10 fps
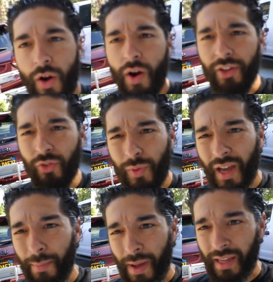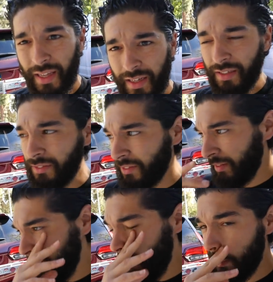All right, so we got back in
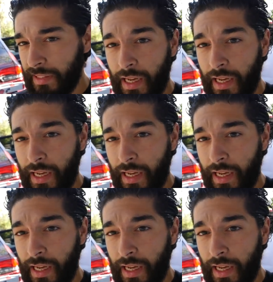last